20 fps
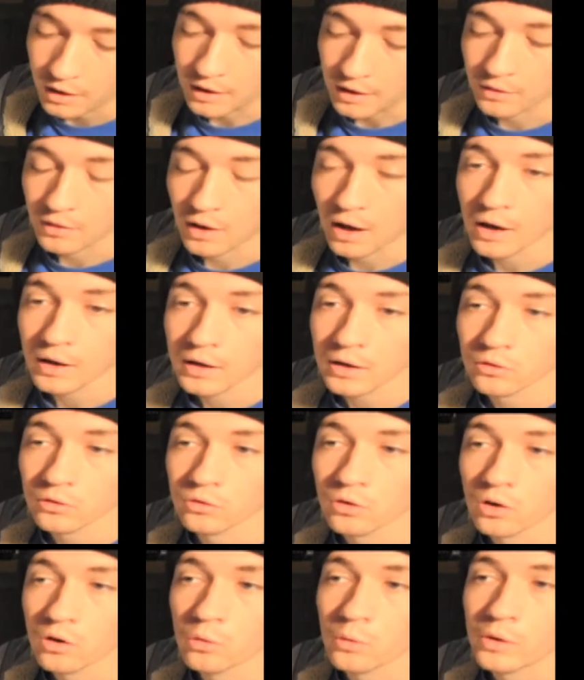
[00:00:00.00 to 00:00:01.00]
And the
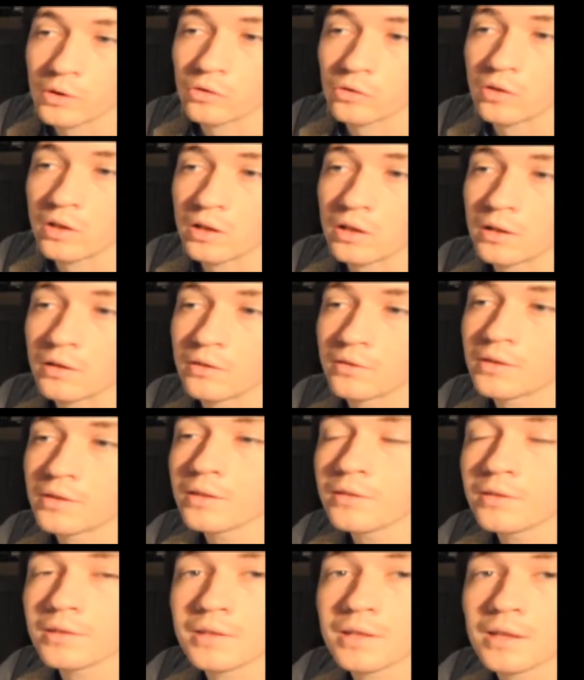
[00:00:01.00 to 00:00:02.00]
ISO is the
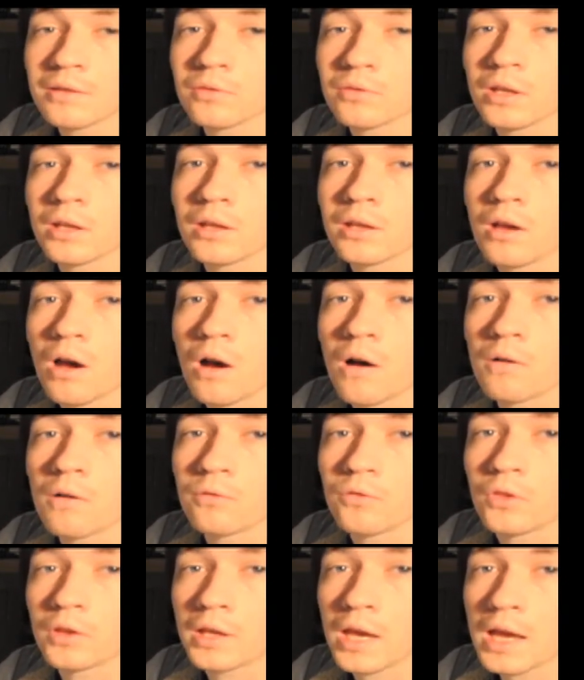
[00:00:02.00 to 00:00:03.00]
sensitivity
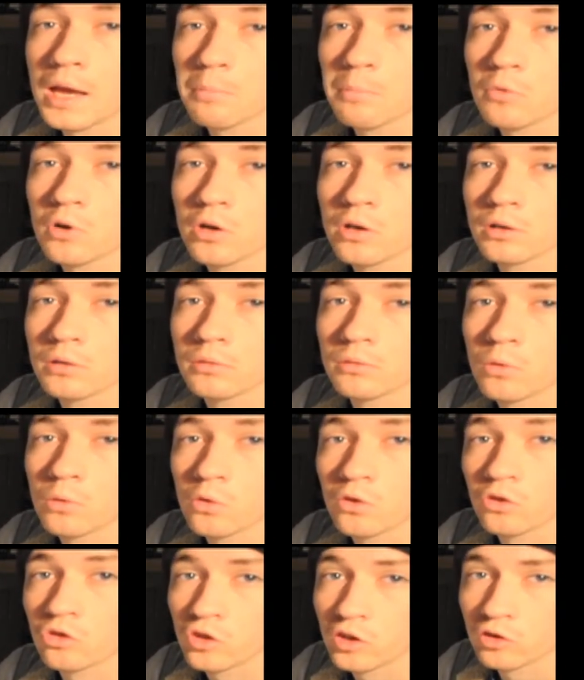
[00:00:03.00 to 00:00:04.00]
of the camera
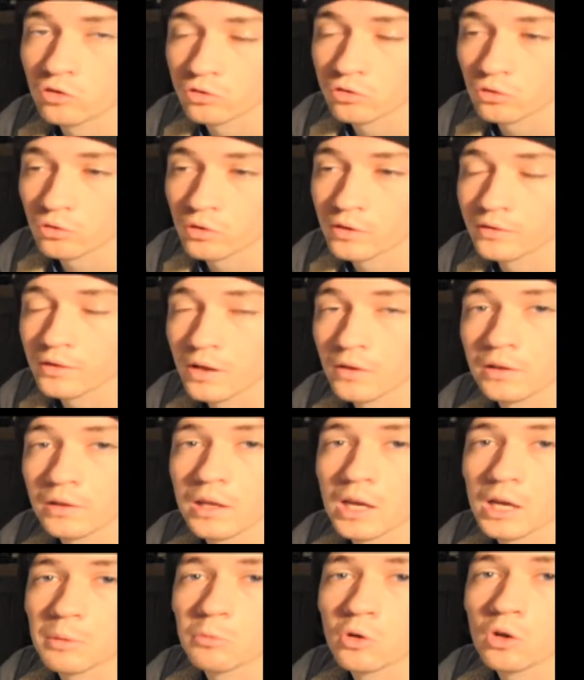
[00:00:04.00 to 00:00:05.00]
or the sensor inside the
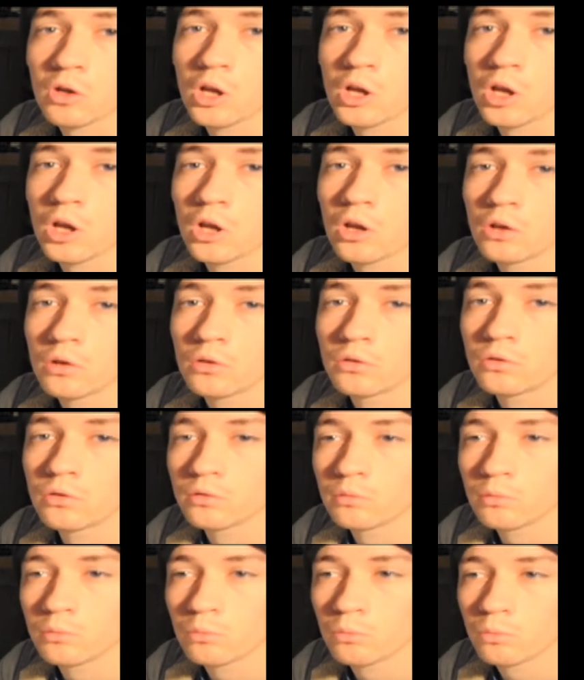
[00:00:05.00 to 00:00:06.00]
camera
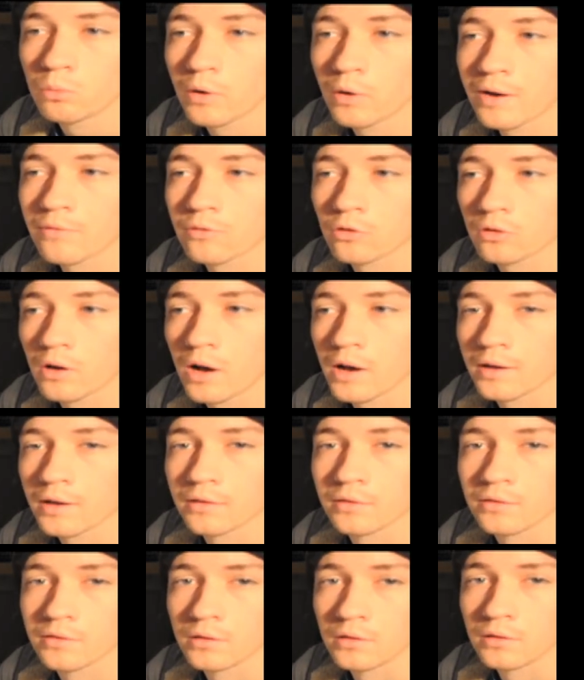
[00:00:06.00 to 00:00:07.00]
to whatever light
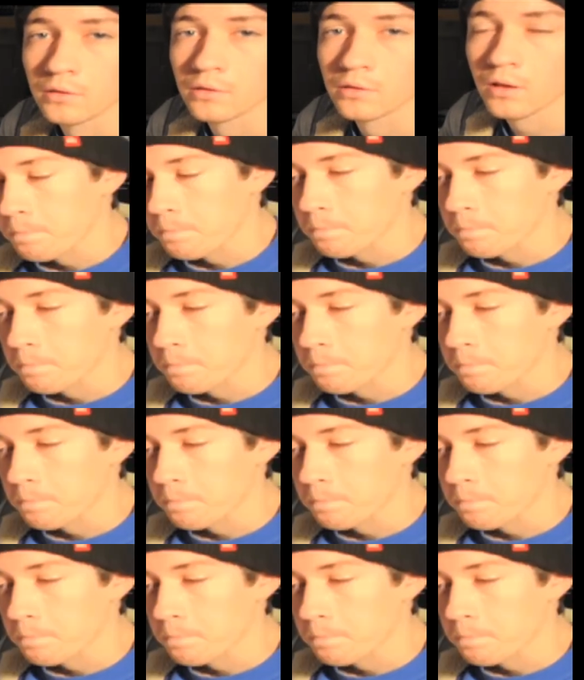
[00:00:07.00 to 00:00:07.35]
it sees.